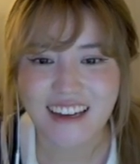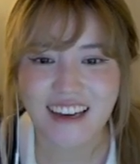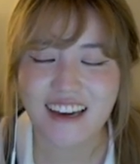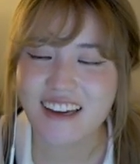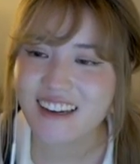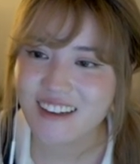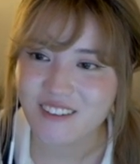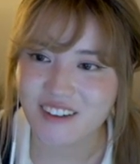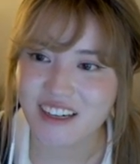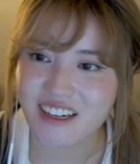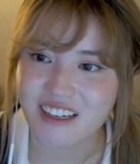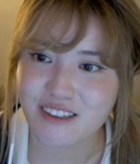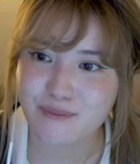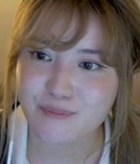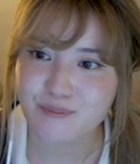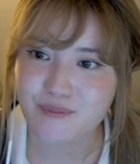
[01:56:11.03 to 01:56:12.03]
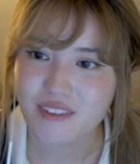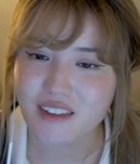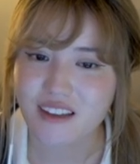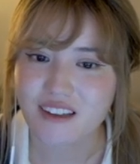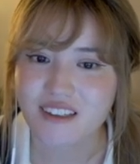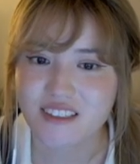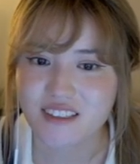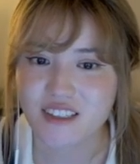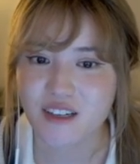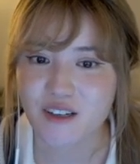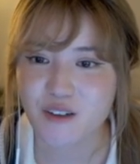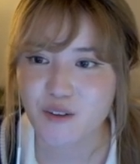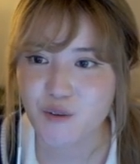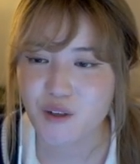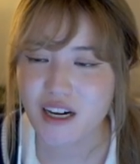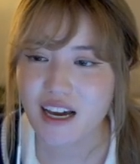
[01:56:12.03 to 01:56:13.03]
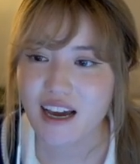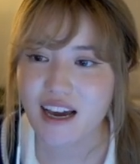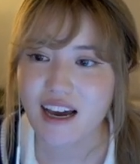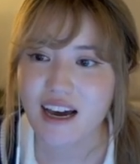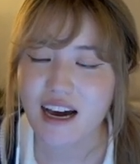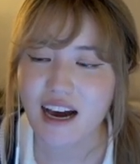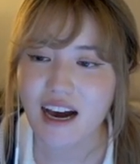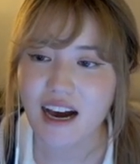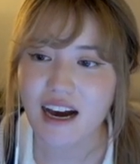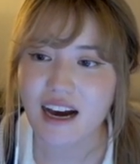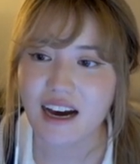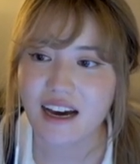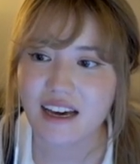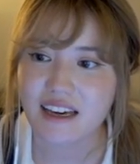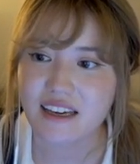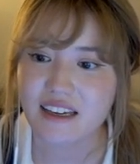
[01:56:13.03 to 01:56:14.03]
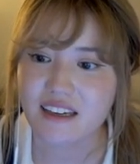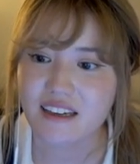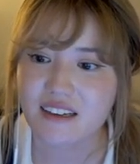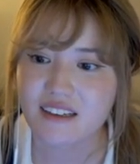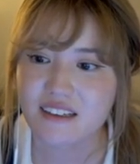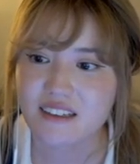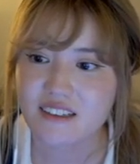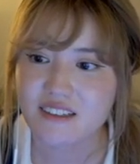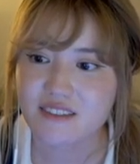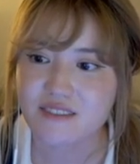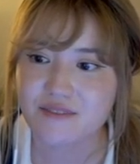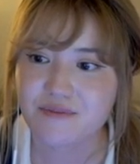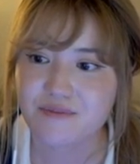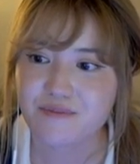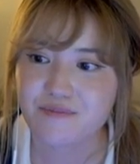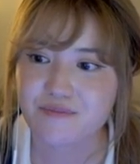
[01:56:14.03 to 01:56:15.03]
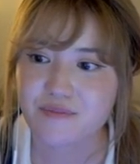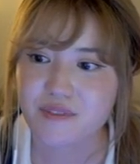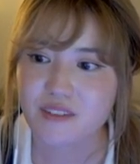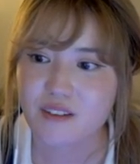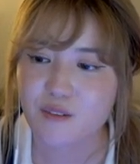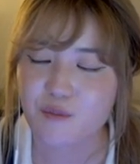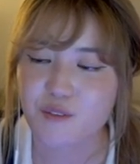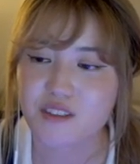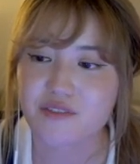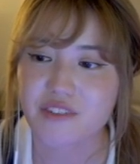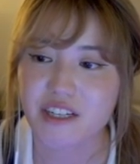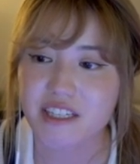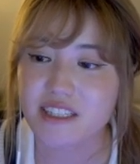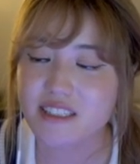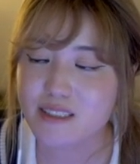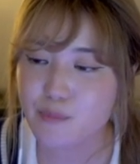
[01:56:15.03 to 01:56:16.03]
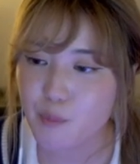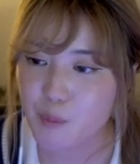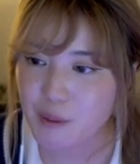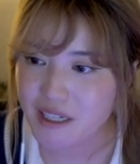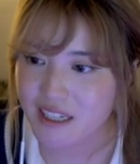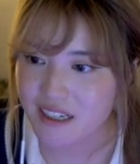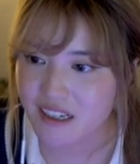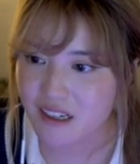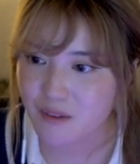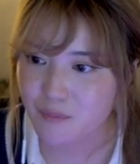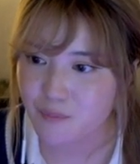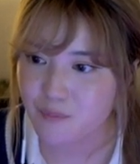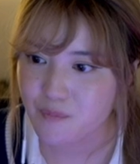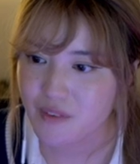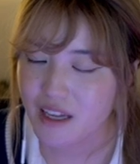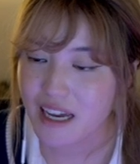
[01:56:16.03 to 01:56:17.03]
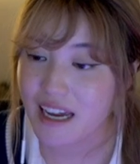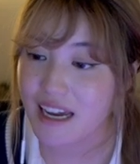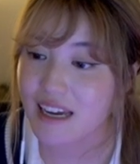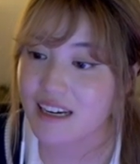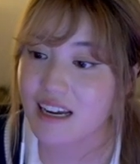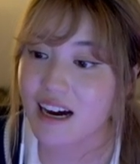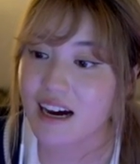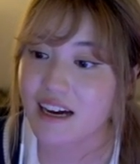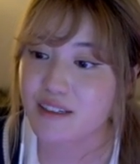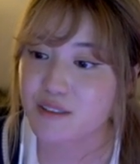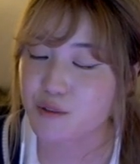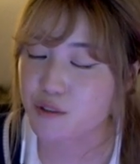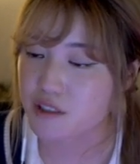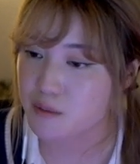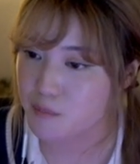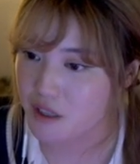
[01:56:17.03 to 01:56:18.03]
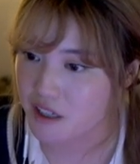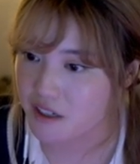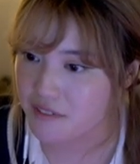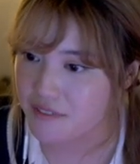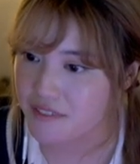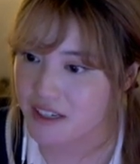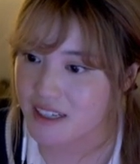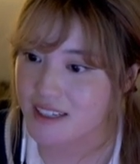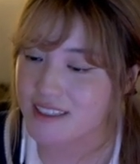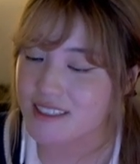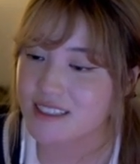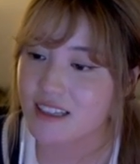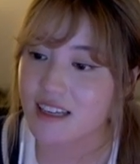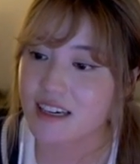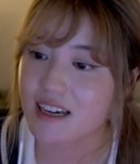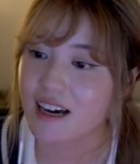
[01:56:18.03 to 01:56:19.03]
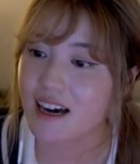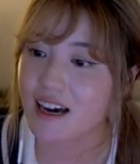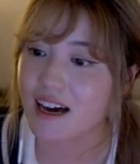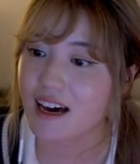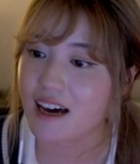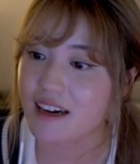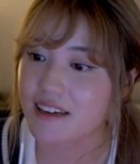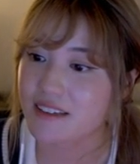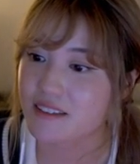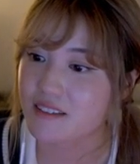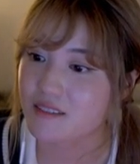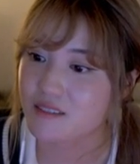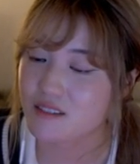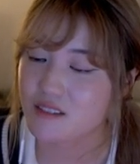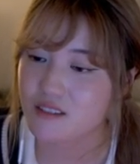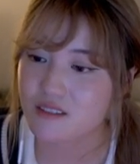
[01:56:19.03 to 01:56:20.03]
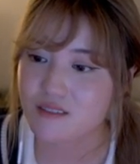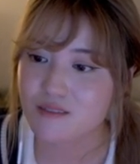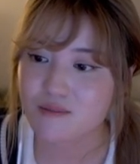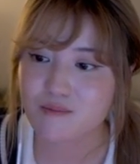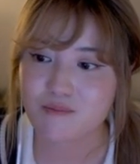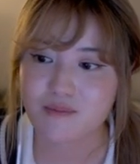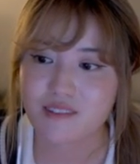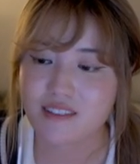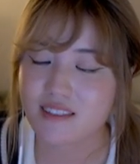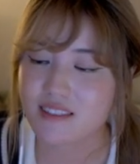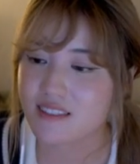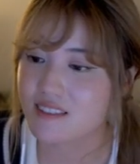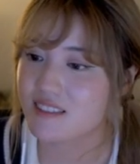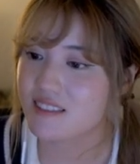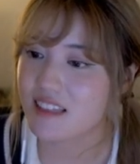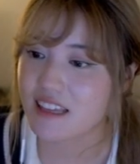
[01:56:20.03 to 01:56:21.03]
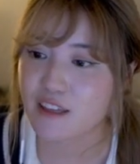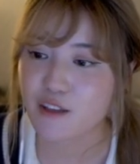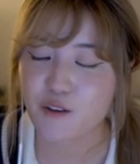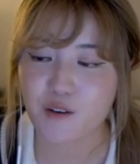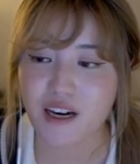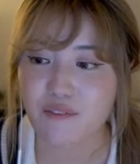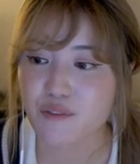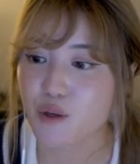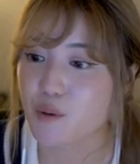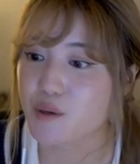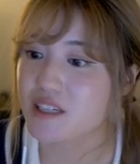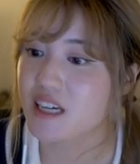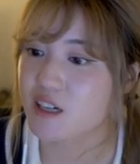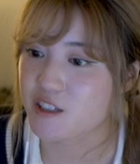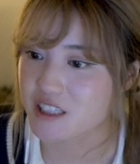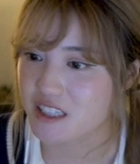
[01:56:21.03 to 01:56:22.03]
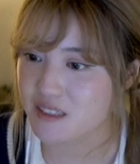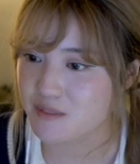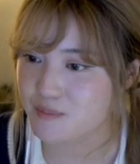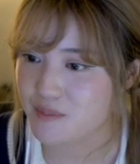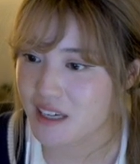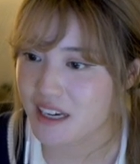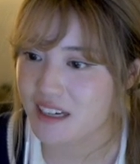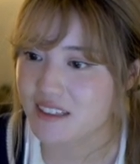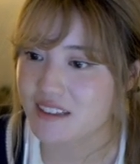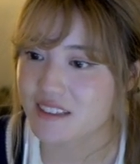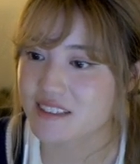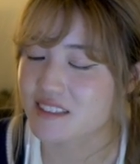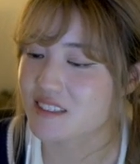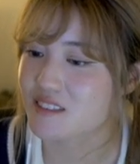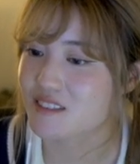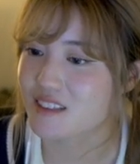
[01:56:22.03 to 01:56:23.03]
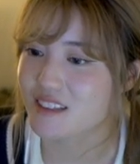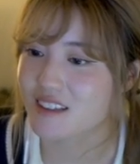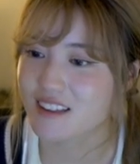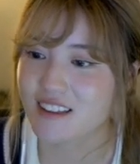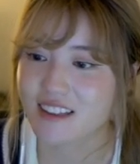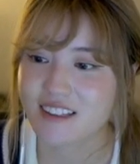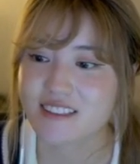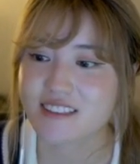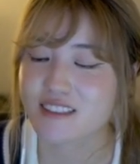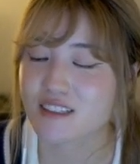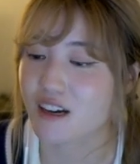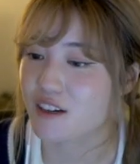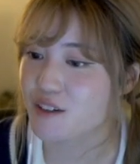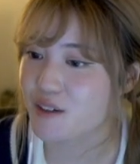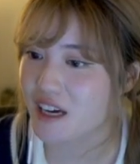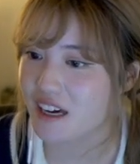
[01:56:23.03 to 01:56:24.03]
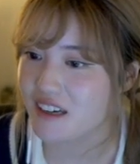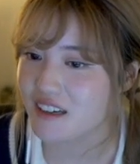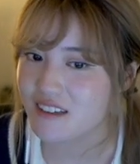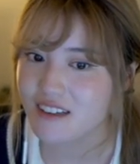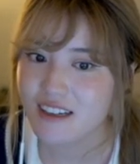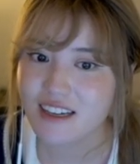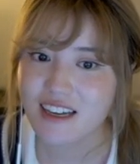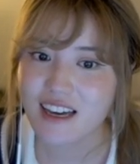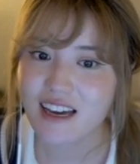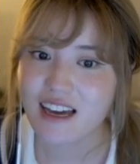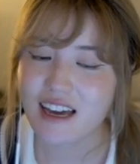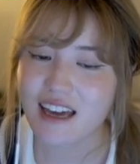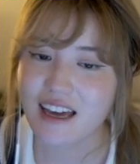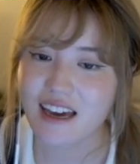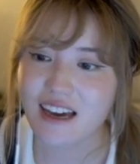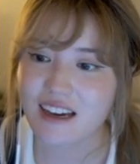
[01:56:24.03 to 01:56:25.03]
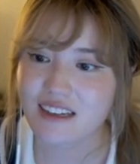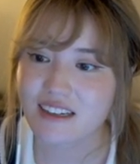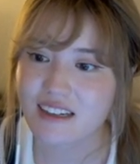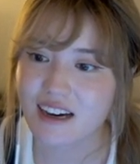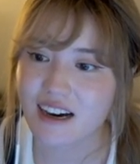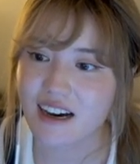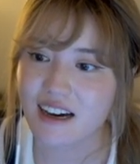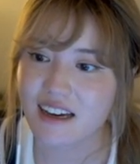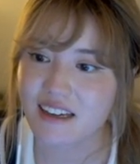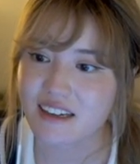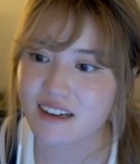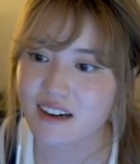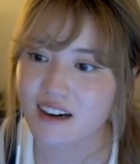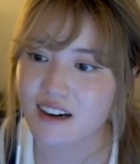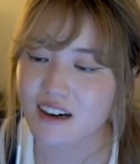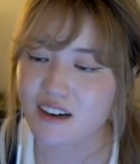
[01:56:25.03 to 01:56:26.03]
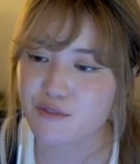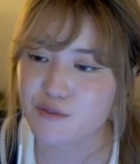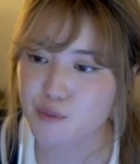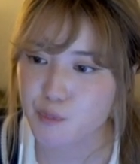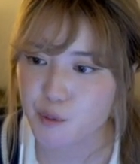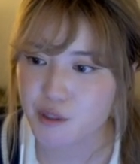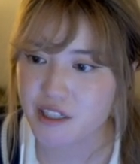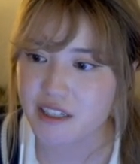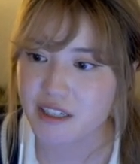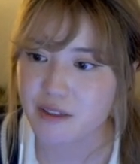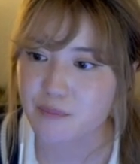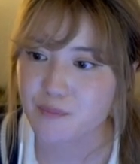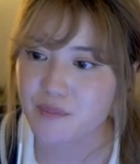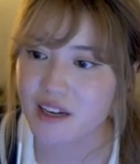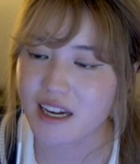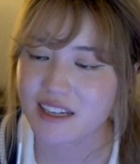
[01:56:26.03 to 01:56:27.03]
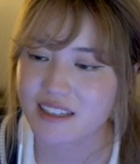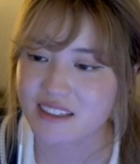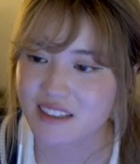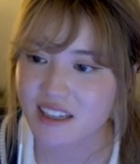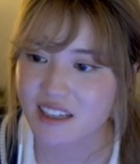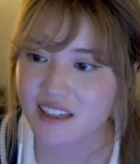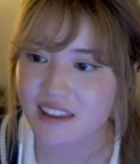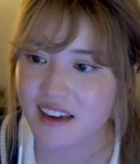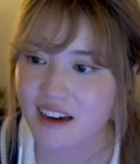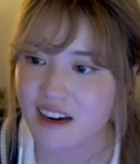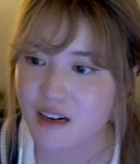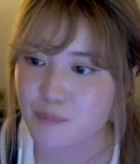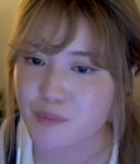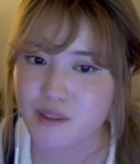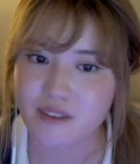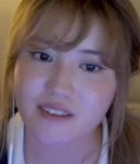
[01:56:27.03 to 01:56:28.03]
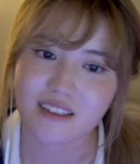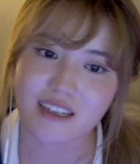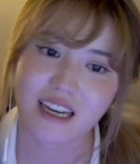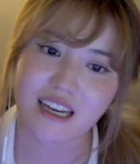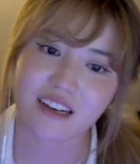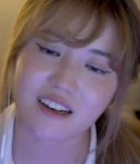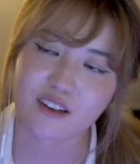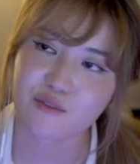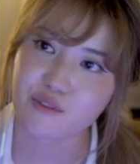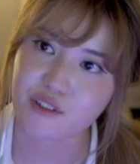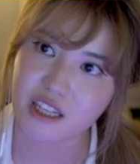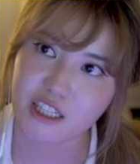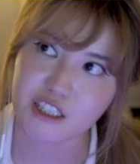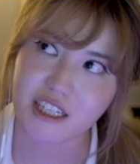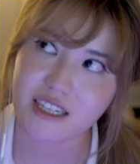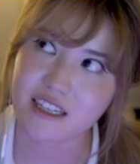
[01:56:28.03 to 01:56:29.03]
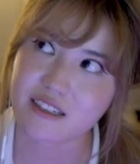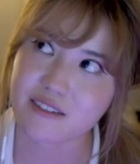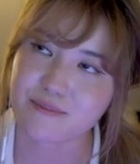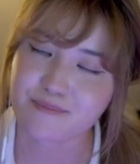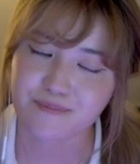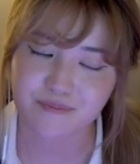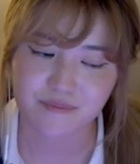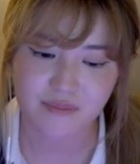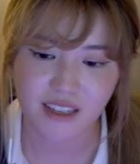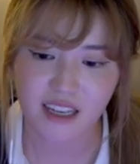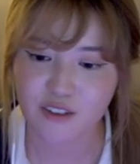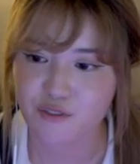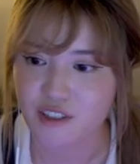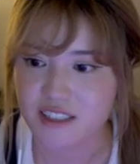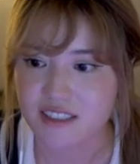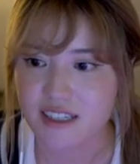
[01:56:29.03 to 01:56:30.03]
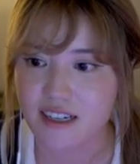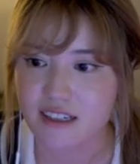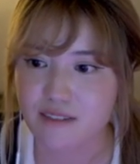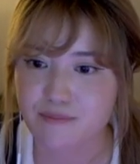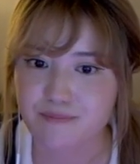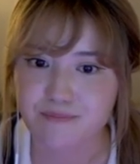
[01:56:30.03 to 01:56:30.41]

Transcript: anyway, so I was very disappointed in him and I told him off and I was like, I think you have no integrity and this is a, this is not okay and I reported him and deleted the app. And I got really jaded and really sad.